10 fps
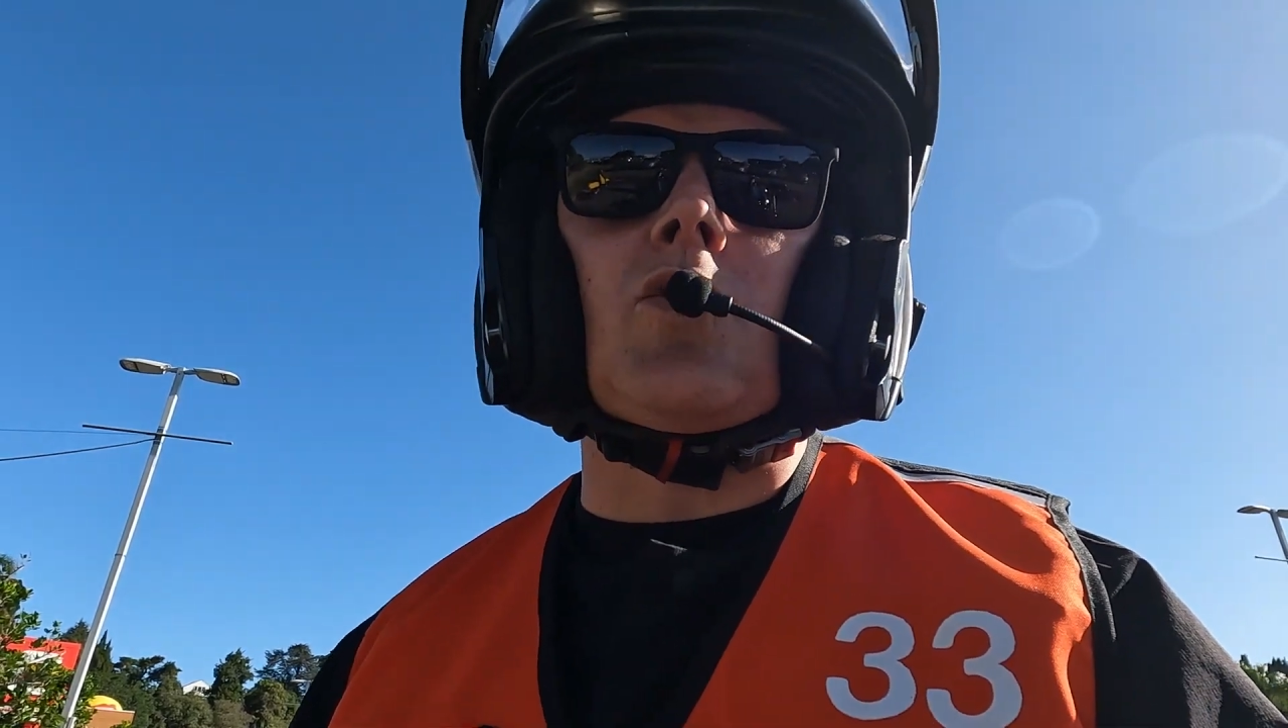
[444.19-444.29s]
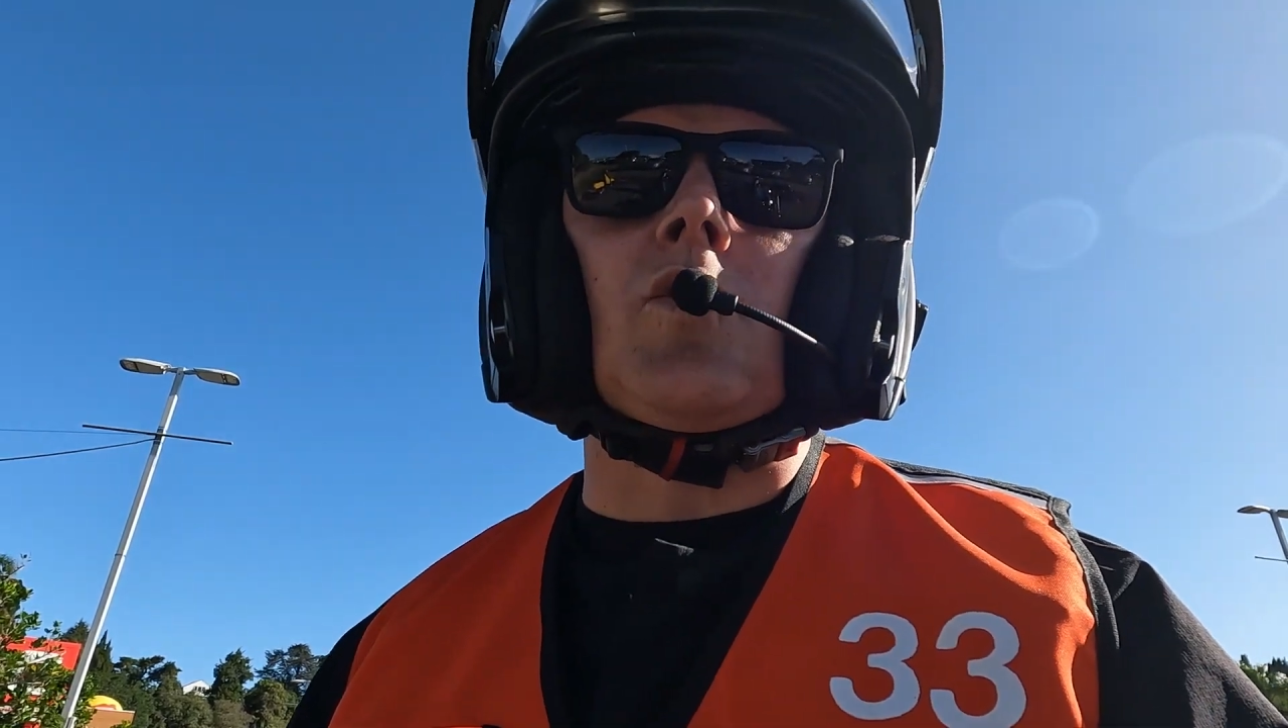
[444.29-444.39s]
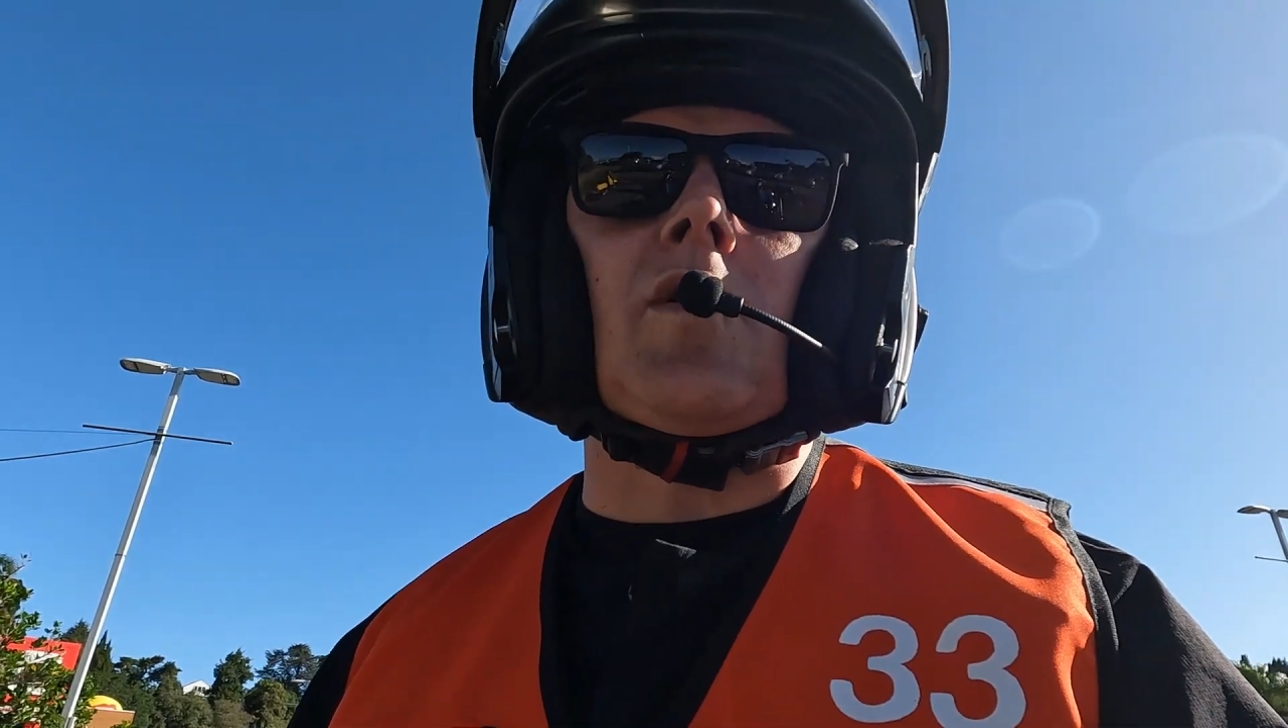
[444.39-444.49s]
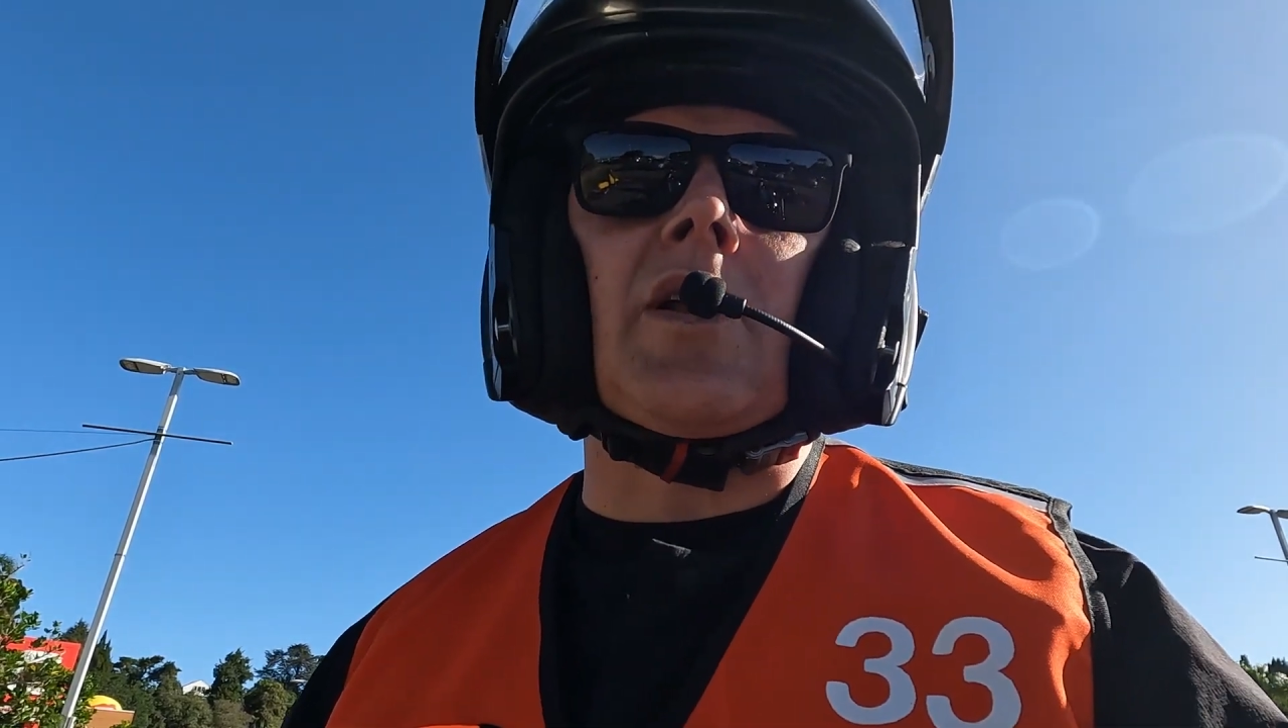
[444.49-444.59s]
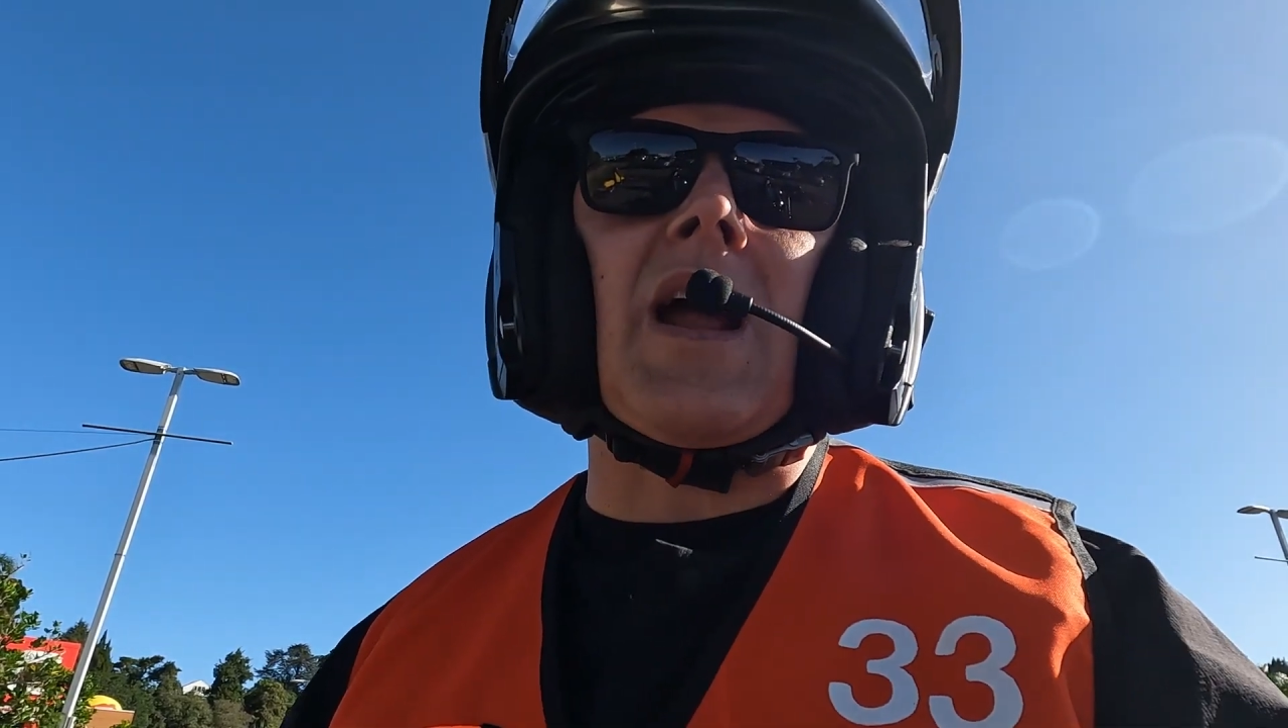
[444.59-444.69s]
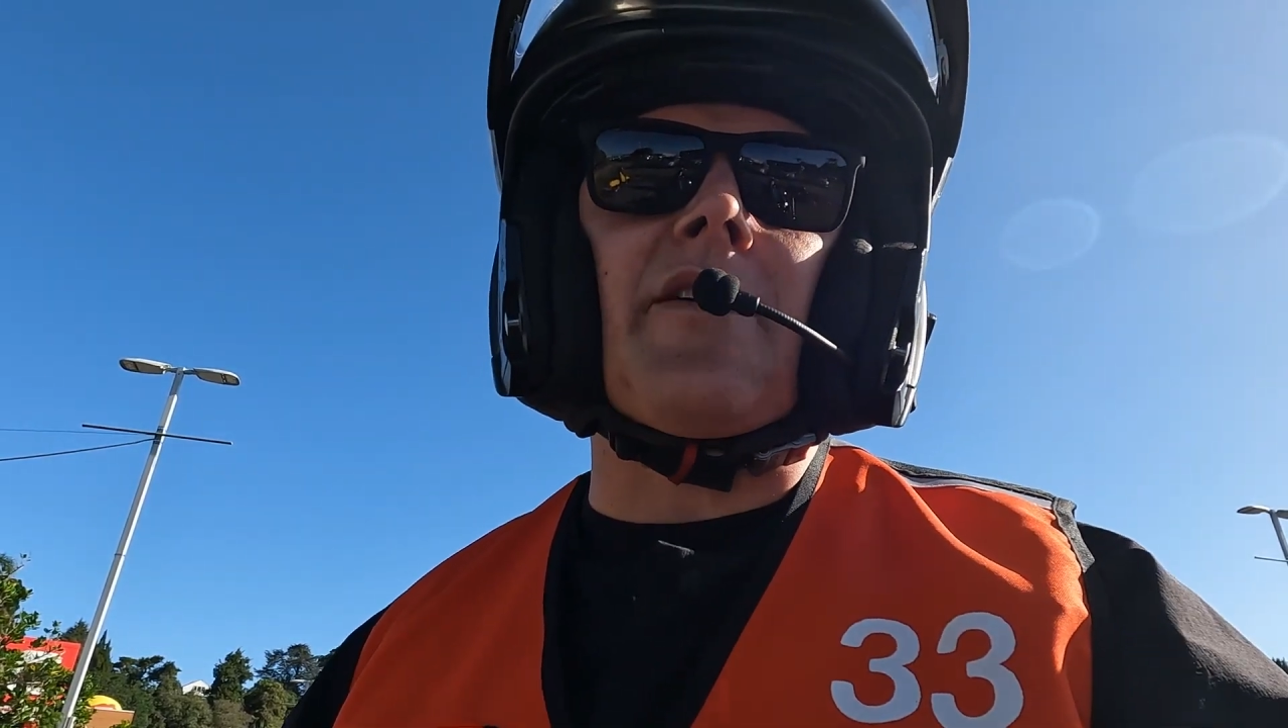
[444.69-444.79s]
cooler on and I